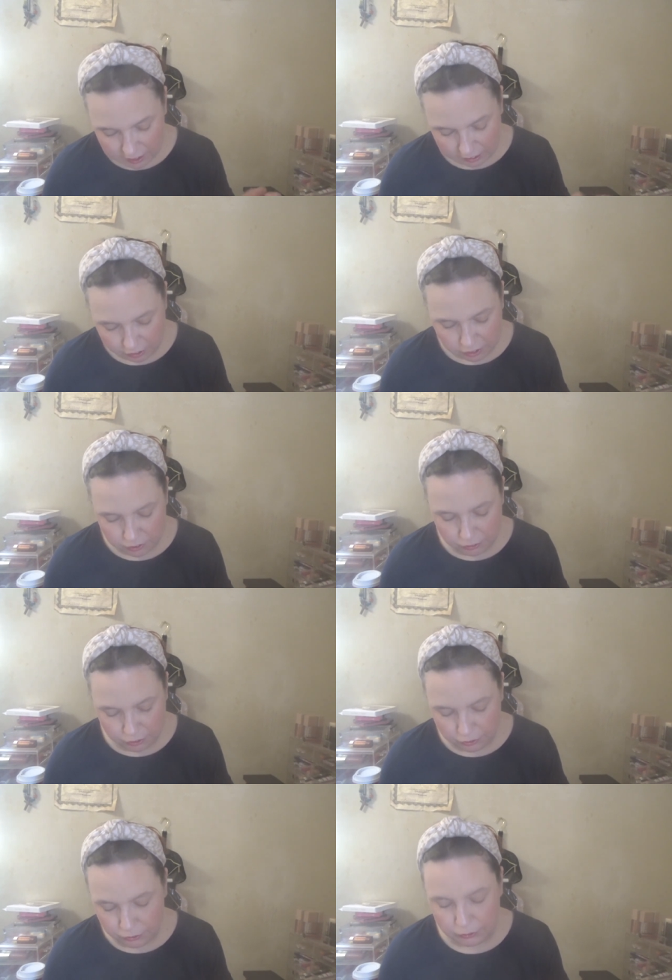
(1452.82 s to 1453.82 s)
let's go
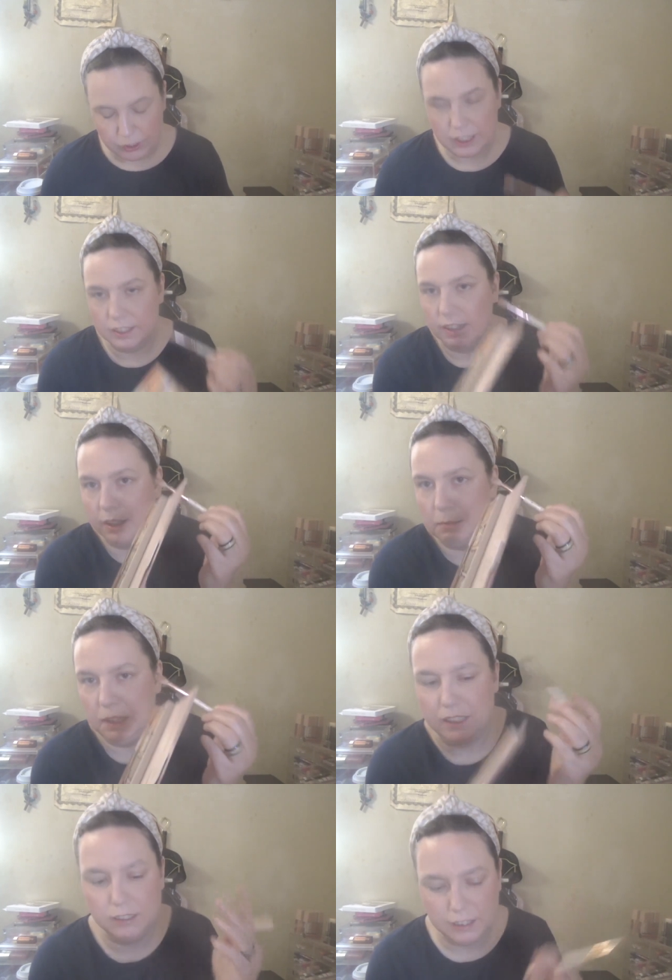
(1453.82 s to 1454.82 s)
to
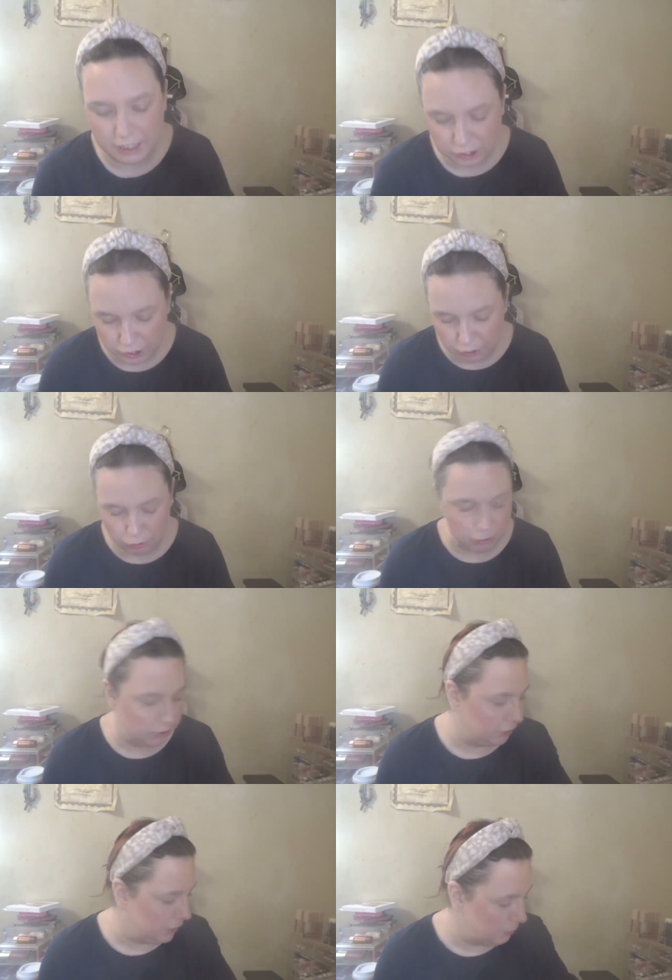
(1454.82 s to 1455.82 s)
Camel. Actually, let's
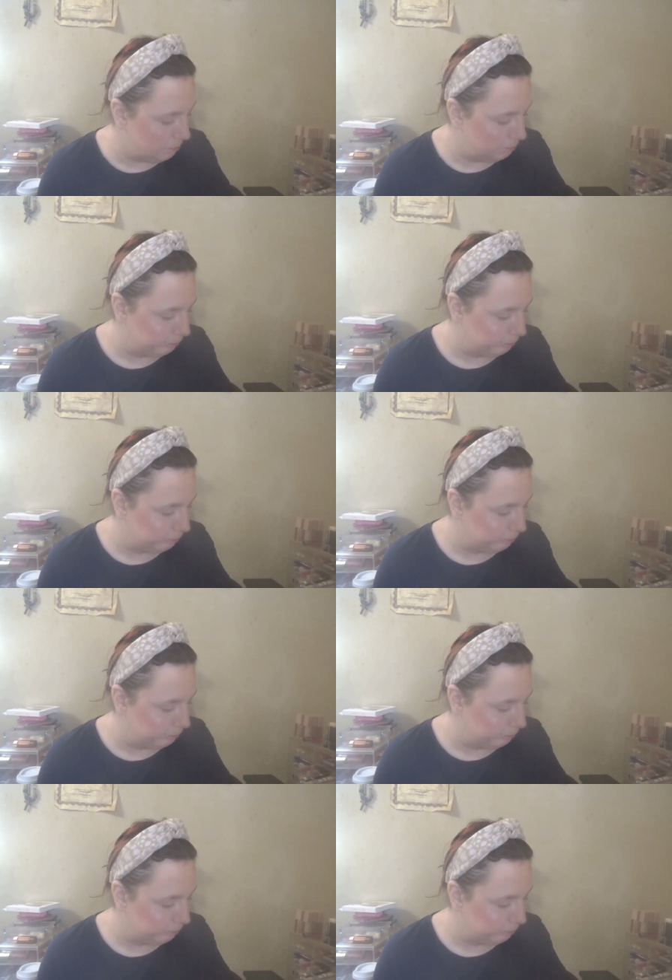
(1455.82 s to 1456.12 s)
watch some